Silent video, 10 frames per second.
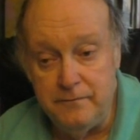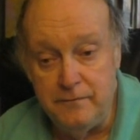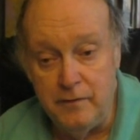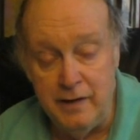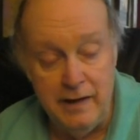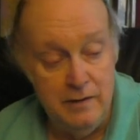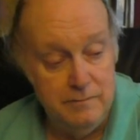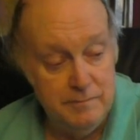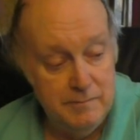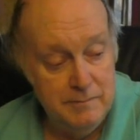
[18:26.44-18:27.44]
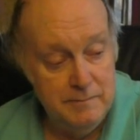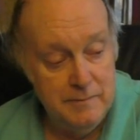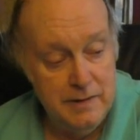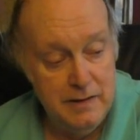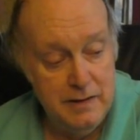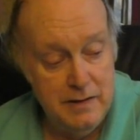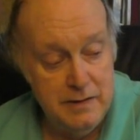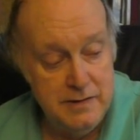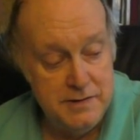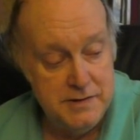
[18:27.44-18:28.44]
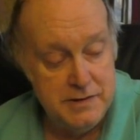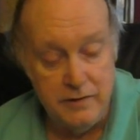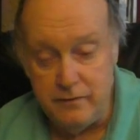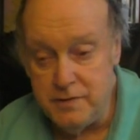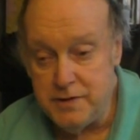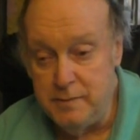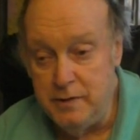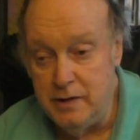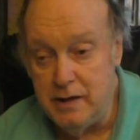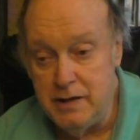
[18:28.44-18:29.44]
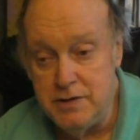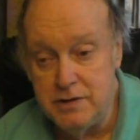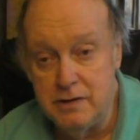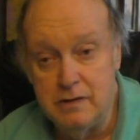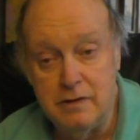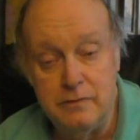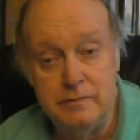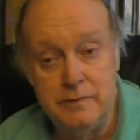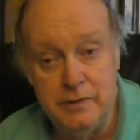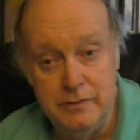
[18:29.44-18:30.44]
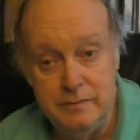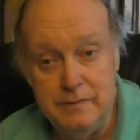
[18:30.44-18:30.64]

For now, this is our first communication through to you.